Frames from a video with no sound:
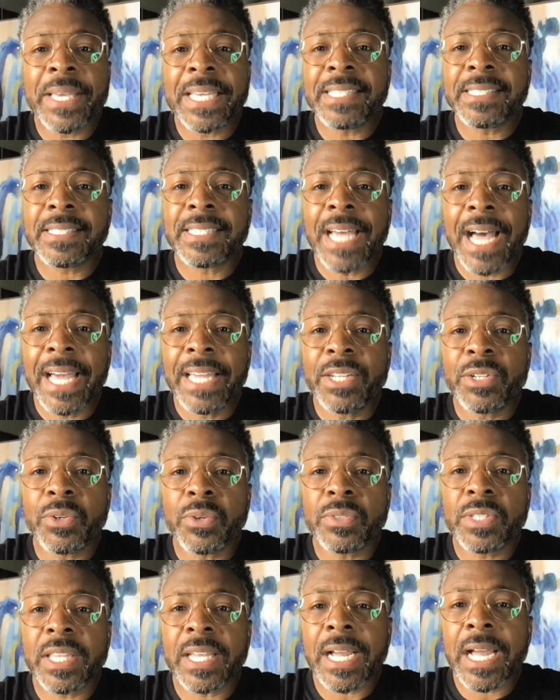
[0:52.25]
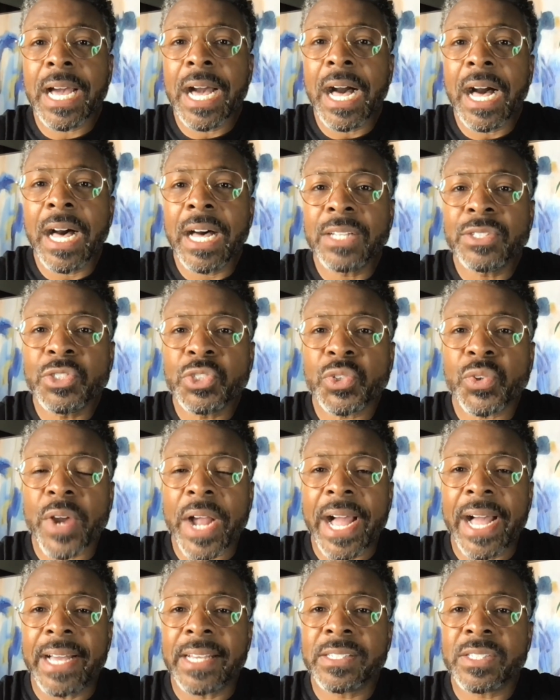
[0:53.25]
is titled The
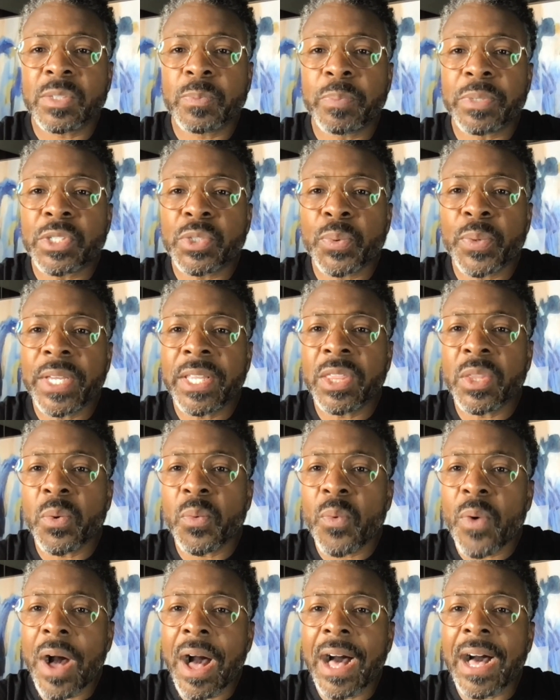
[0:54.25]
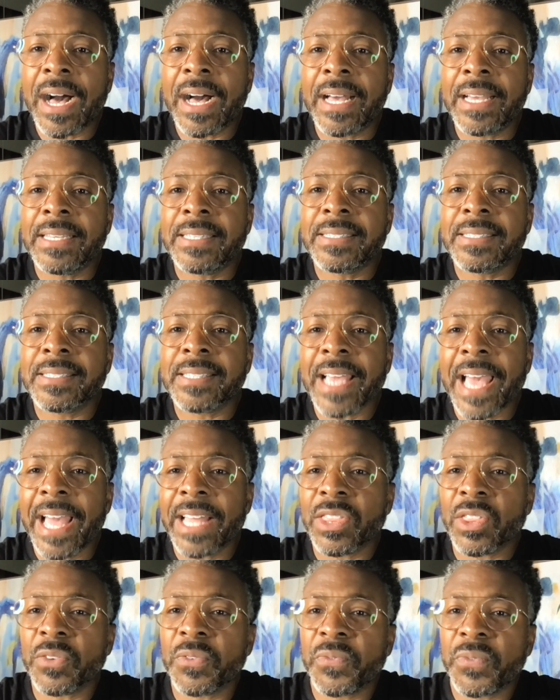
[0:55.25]
Contrast Between the Wise
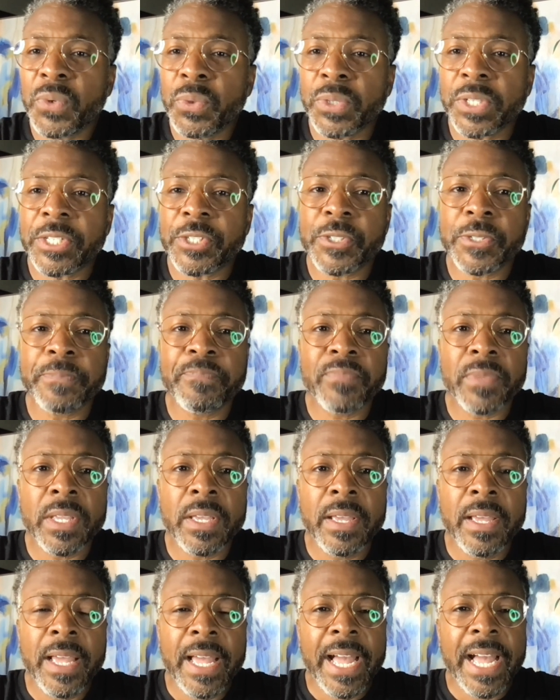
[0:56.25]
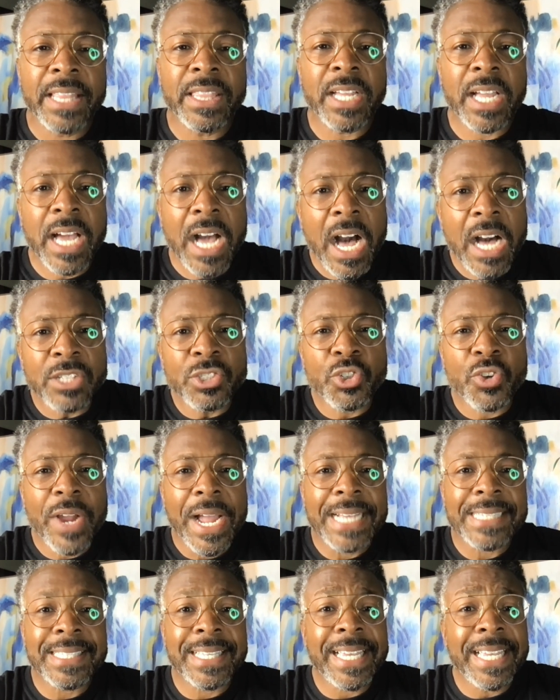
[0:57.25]
and the Foolish. And the
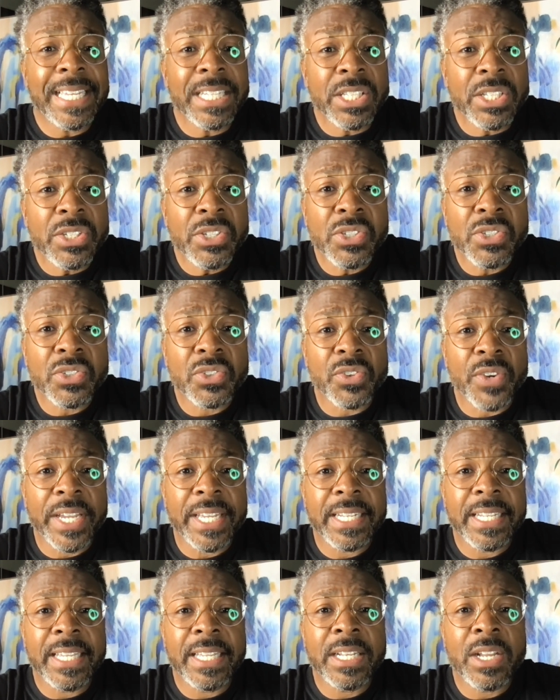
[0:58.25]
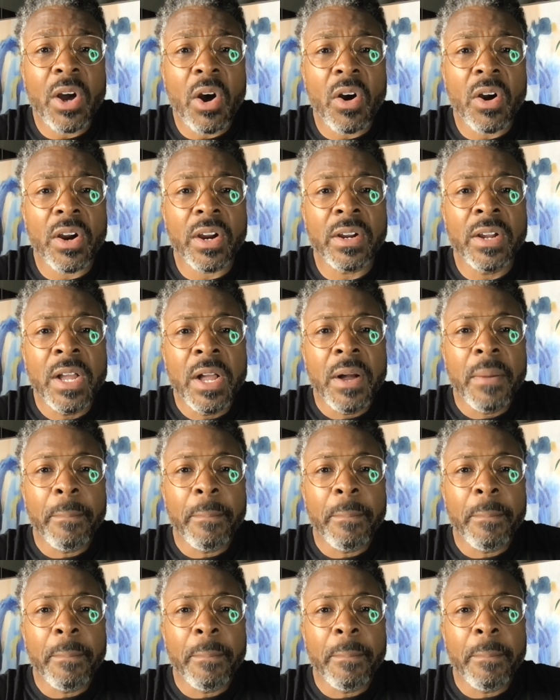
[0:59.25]
contrasts illustrated are